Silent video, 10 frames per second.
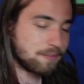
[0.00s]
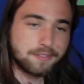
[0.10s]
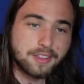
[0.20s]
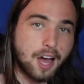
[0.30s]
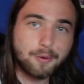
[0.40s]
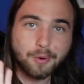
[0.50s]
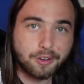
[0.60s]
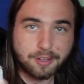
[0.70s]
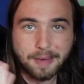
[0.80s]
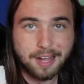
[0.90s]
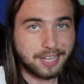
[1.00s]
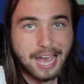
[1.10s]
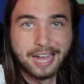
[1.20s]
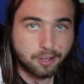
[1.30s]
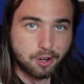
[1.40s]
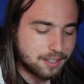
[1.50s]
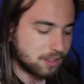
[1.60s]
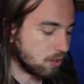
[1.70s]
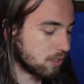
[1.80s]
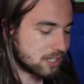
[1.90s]
not worried about it at all.
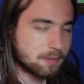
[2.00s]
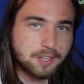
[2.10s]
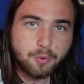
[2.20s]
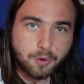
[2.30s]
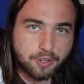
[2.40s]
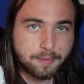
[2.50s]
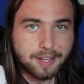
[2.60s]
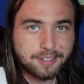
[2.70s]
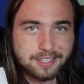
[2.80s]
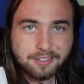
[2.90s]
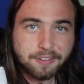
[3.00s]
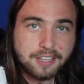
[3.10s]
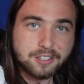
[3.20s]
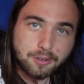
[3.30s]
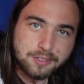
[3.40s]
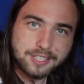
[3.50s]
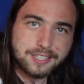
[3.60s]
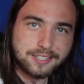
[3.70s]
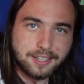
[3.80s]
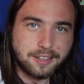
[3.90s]
The only times I worry about it is if I don't see
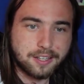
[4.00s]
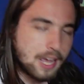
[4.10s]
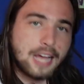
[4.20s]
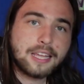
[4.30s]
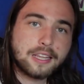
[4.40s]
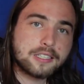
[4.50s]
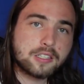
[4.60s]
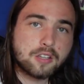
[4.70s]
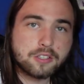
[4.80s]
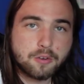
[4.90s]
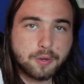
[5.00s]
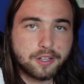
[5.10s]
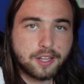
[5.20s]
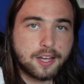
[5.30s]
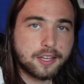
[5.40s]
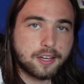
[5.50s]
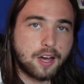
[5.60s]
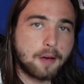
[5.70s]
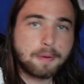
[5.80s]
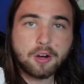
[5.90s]
Cindy. And then this is also where like
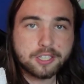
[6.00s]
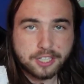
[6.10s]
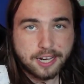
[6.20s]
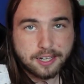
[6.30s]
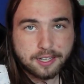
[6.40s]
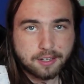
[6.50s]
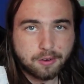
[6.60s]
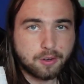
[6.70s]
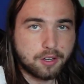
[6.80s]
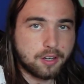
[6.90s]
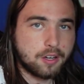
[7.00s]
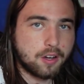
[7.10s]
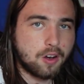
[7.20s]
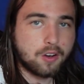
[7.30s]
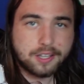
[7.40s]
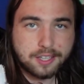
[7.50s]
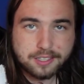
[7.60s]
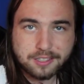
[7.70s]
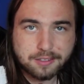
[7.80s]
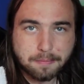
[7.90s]
Aparjaya or
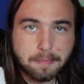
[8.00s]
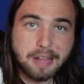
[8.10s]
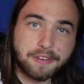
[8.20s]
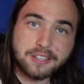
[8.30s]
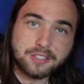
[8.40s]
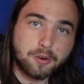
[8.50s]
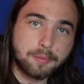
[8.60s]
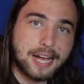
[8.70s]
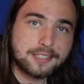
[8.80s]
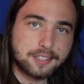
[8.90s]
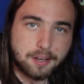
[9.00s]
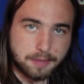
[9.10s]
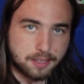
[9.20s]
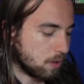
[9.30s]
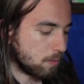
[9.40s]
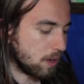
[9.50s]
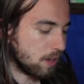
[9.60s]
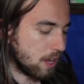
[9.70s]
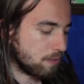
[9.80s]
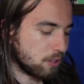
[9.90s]
Argneus main phase Soul Blast come in,
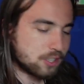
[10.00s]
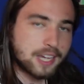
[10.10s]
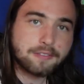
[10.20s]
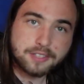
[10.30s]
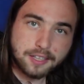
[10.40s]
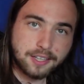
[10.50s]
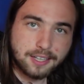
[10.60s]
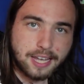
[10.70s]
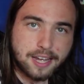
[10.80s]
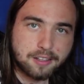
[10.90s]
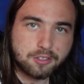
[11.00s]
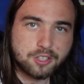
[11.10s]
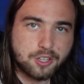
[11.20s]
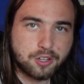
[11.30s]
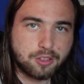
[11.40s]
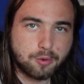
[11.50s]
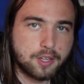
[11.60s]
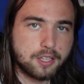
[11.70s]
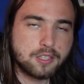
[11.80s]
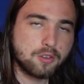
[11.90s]
where if you just have Cindy in hand on your turn
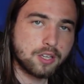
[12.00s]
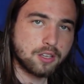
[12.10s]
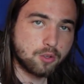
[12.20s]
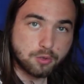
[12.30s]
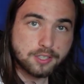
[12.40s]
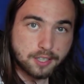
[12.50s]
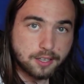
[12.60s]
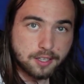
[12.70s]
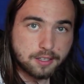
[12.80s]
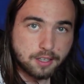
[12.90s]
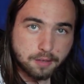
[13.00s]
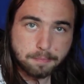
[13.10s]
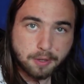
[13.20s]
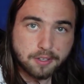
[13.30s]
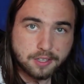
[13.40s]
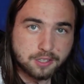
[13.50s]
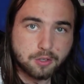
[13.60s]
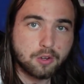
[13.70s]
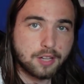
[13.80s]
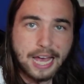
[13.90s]
3, you can use Cindy, put in the
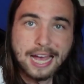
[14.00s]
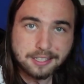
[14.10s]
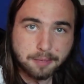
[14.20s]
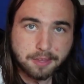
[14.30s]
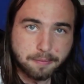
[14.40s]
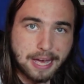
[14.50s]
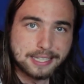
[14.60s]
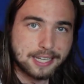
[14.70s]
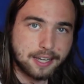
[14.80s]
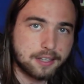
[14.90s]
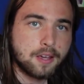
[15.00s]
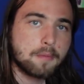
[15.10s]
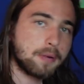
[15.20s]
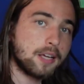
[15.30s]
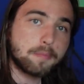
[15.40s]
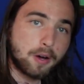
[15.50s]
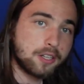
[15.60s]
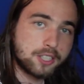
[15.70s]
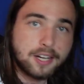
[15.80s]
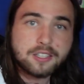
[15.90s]
soul, add something back to hand, play
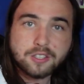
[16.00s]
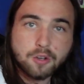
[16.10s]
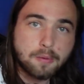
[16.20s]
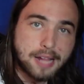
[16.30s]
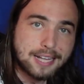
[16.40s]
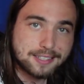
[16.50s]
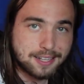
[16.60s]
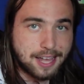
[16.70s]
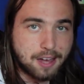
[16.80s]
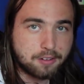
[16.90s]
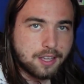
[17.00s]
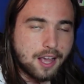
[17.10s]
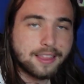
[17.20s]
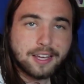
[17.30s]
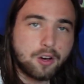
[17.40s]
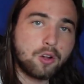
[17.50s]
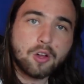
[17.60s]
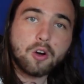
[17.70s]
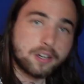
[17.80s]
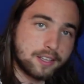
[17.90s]
Aparjaya, Soul Blast it out, and then call
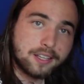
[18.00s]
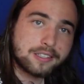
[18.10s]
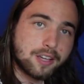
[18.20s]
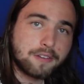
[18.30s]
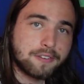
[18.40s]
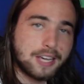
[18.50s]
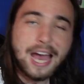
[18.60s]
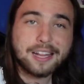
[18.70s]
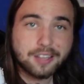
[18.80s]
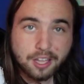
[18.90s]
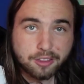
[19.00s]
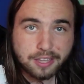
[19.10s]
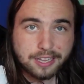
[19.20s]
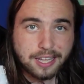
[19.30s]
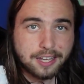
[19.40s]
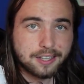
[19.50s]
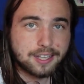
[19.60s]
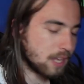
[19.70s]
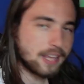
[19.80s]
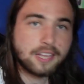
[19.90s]
Argneus off it, add another thing to
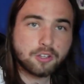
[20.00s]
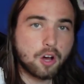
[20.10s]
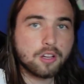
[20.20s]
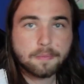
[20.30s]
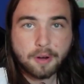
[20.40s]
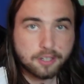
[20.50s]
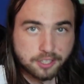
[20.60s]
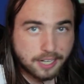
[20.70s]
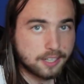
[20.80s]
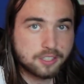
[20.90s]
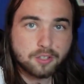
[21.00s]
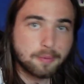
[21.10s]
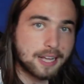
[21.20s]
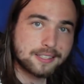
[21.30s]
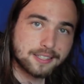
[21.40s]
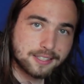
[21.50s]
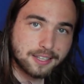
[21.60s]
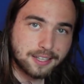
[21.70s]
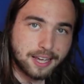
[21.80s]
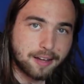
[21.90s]
hand, and then you call Aparjaya, Soul Blast the
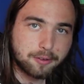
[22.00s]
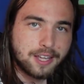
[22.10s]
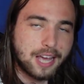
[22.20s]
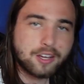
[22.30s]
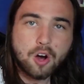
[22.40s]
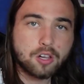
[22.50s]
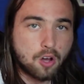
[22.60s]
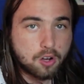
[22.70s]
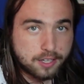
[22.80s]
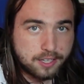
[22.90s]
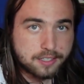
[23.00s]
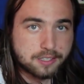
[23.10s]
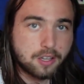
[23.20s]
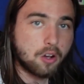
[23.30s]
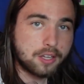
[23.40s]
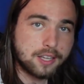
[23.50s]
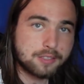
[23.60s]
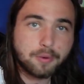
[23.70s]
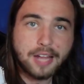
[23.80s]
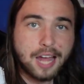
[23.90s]
Cindy out, and call Argneus.
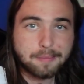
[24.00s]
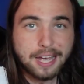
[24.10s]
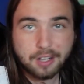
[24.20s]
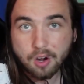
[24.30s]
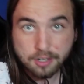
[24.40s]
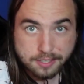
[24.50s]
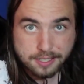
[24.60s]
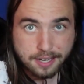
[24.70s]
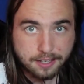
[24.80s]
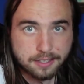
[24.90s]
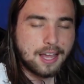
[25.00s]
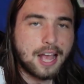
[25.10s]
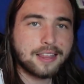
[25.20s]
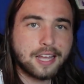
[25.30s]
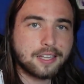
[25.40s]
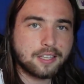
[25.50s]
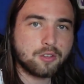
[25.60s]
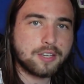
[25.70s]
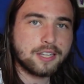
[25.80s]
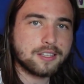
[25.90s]
Argneus will add back R's to hand, and then you can